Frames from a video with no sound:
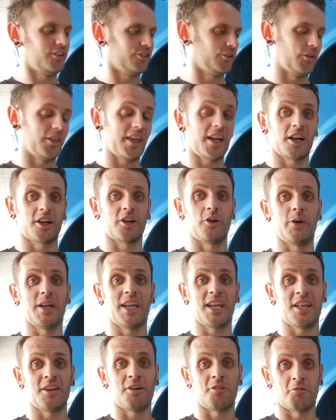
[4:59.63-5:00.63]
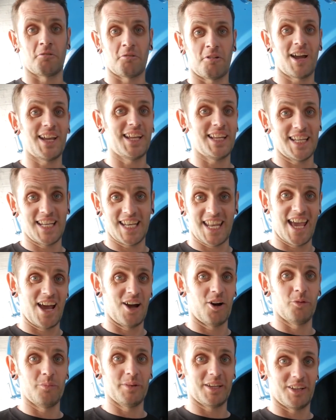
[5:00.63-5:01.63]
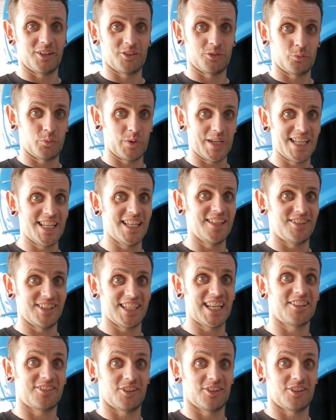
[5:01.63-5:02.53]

So they are going in right now because we need to get